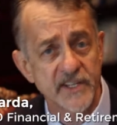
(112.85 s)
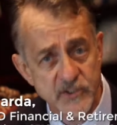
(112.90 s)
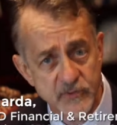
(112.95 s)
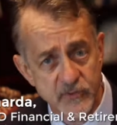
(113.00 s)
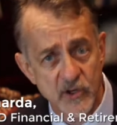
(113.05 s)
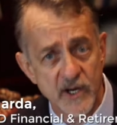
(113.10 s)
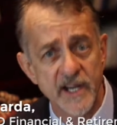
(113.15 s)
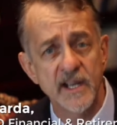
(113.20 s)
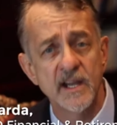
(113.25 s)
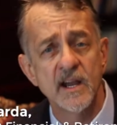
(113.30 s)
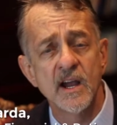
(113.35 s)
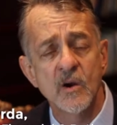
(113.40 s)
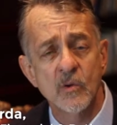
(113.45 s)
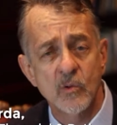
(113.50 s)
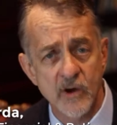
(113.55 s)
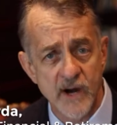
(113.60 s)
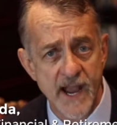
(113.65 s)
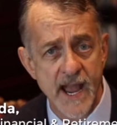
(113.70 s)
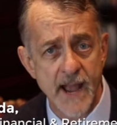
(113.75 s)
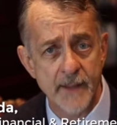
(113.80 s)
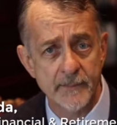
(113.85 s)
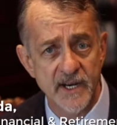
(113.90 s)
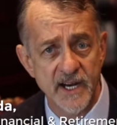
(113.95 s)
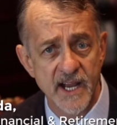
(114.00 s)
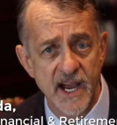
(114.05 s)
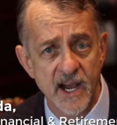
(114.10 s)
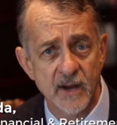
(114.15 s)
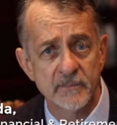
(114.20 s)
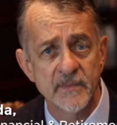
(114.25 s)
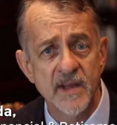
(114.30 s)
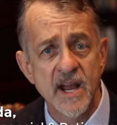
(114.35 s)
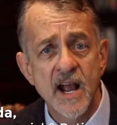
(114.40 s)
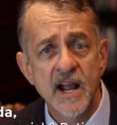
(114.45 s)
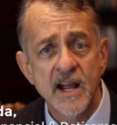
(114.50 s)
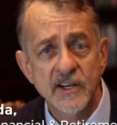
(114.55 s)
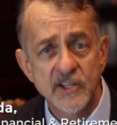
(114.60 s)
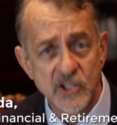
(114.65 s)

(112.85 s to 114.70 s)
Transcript: It's free. We're happy to help.